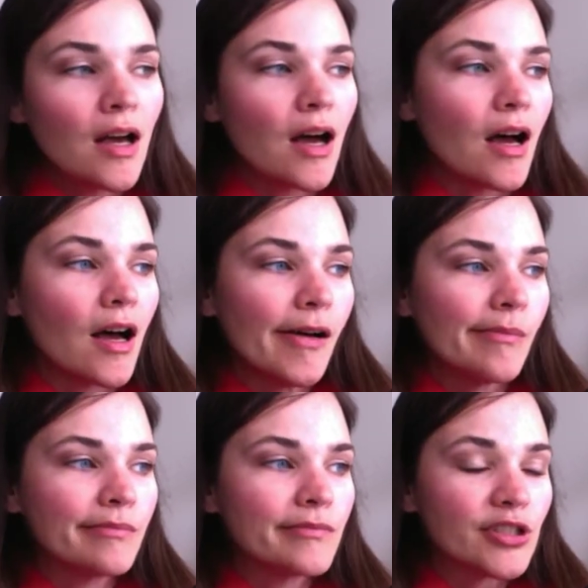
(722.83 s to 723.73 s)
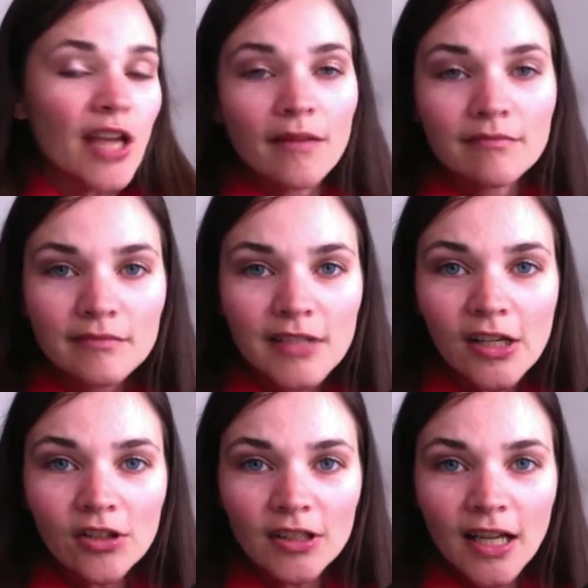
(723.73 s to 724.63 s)
So yeah, take
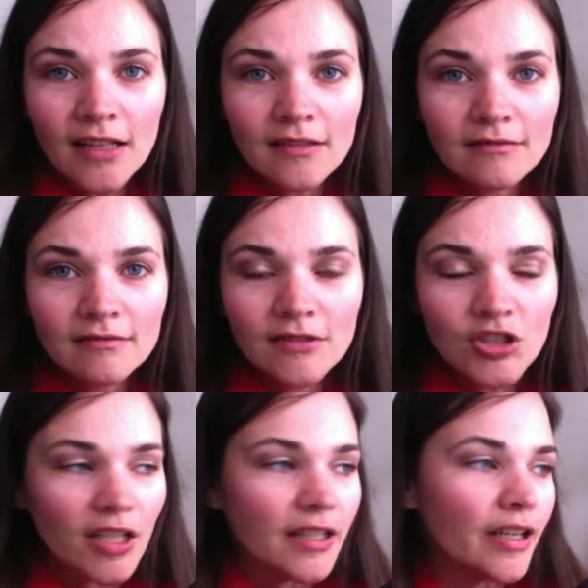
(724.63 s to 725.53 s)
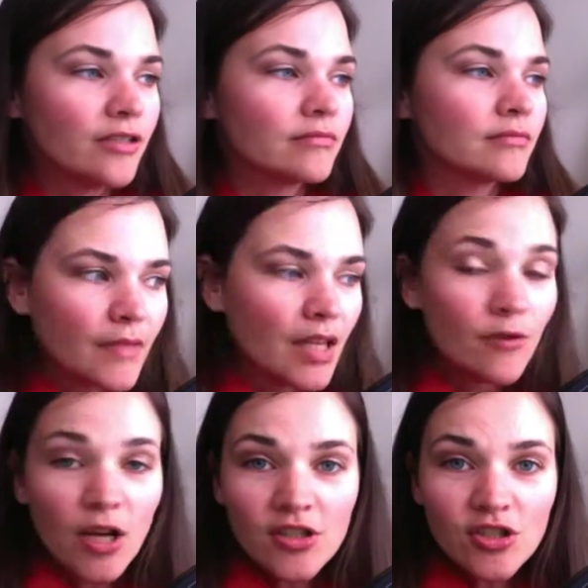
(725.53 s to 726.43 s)
a look at it. Check it out. If
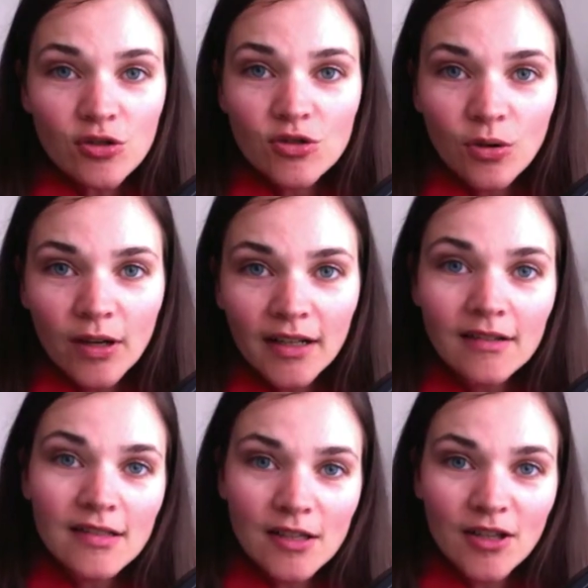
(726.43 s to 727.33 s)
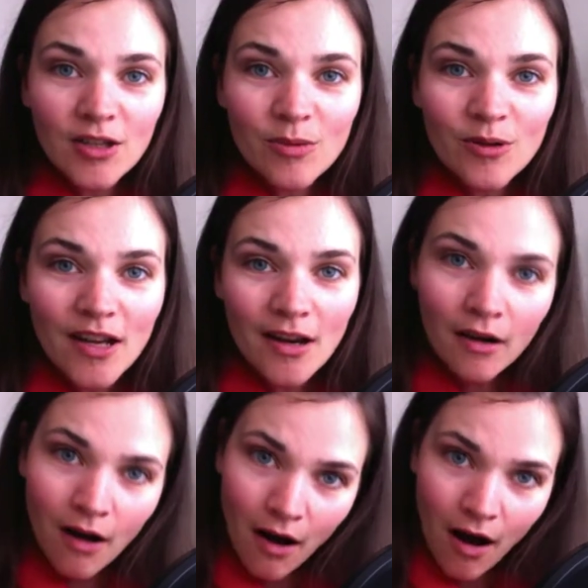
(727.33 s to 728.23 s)
you guys do join, I'll see you in the community.
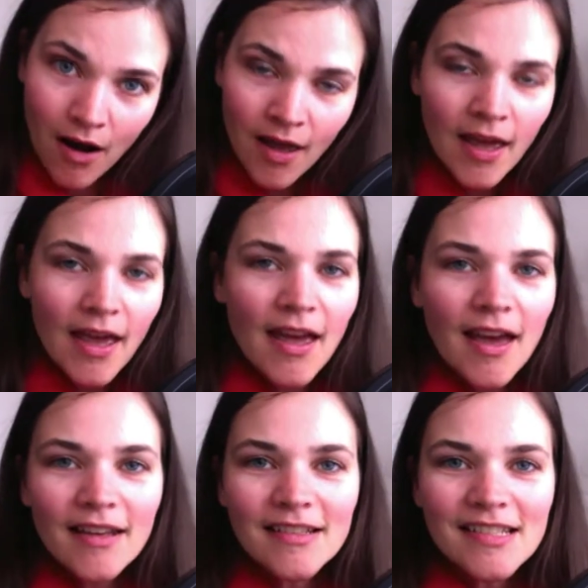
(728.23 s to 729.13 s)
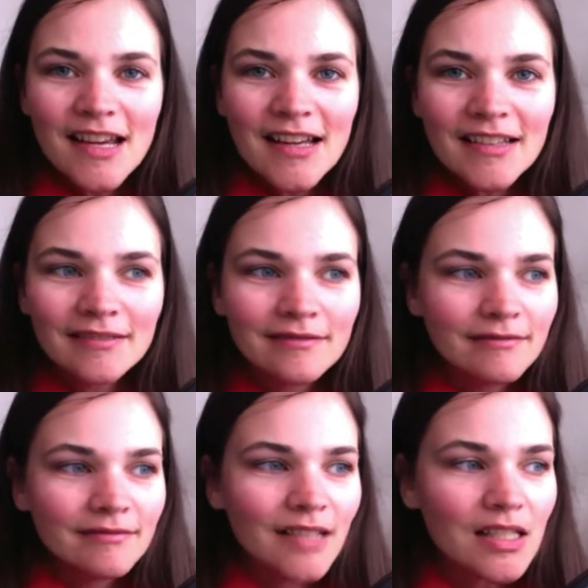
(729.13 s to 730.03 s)
And
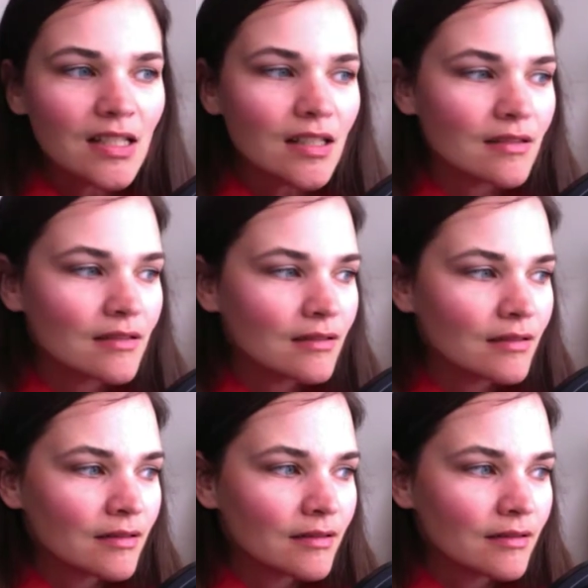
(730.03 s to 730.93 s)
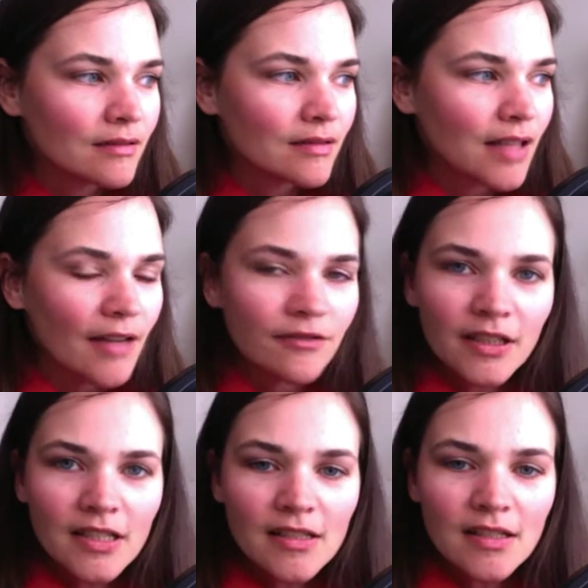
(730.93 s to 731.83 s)
that's it. Have a
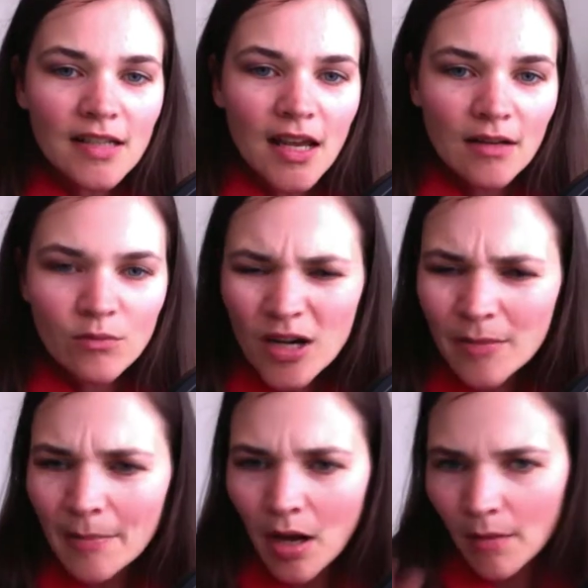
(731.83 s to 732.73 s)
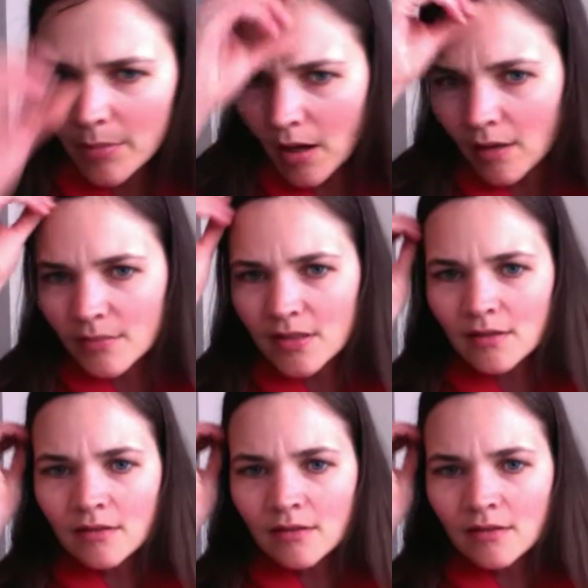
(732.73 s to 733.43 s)
fantastic day. And where are my pom-poms?